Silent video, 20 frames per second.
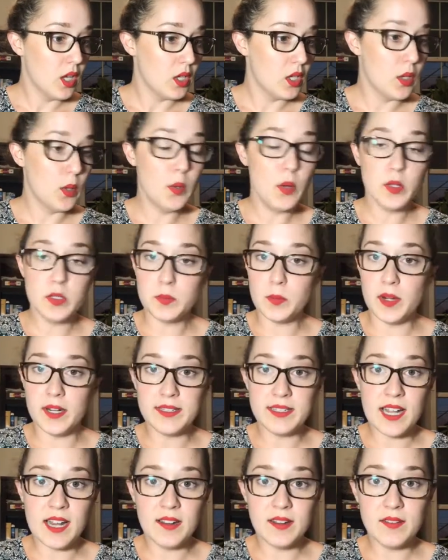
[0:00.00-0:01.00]
Kudos
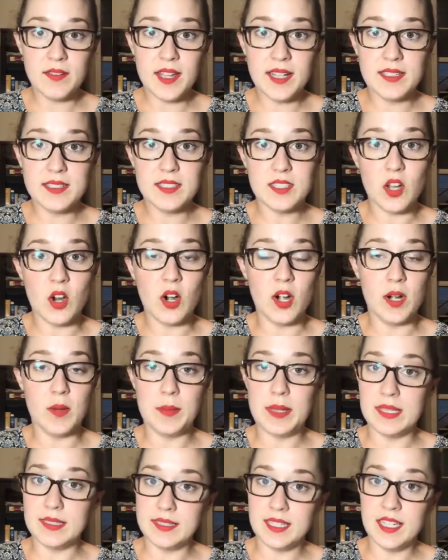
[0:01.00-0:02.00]
breakdown events are
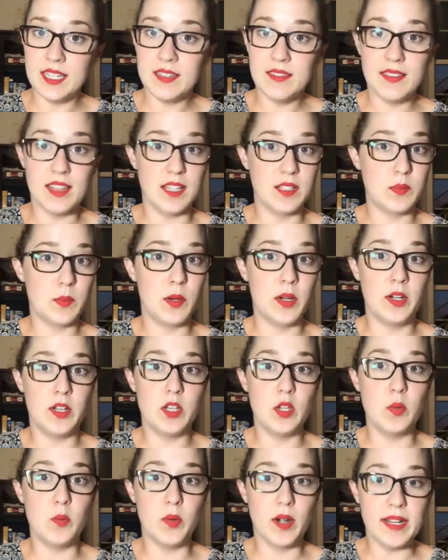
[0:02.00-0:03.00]
amazing. That's where
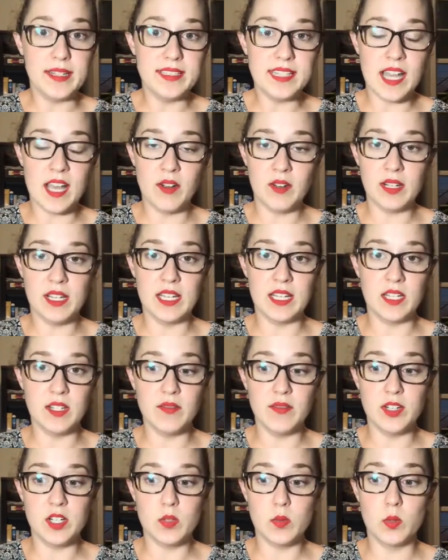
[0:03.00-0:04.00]
you break down
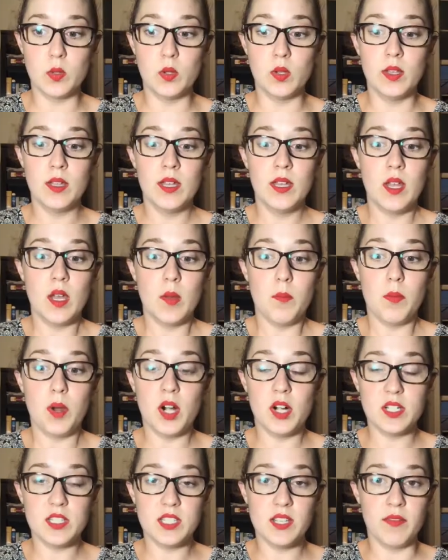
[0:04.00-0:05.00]
individual
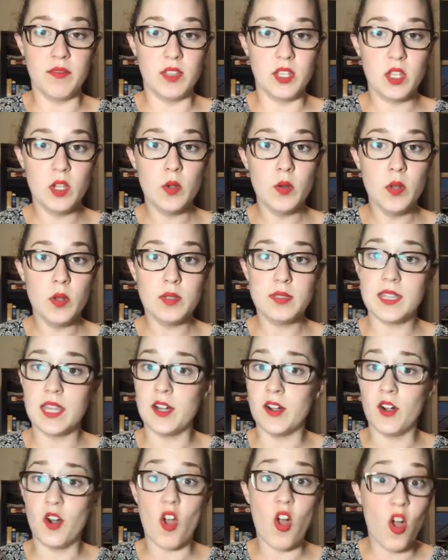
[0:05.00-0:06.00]
parts of the kudos
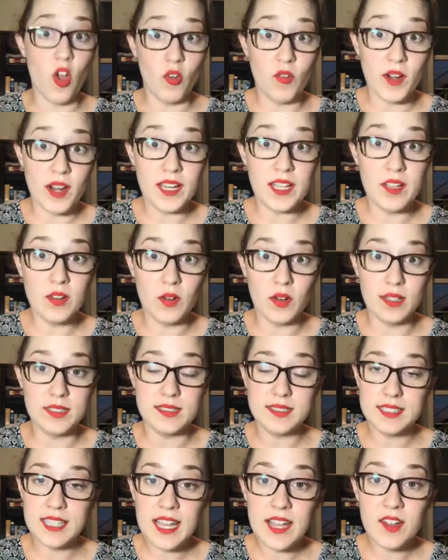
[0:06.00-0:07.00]
that are already on
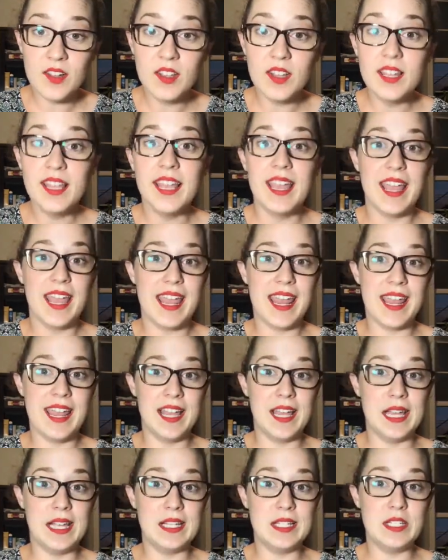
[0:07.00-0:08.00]
sale,
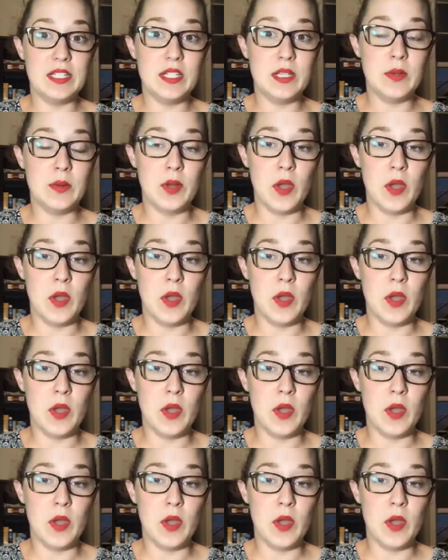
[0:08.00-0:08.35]
and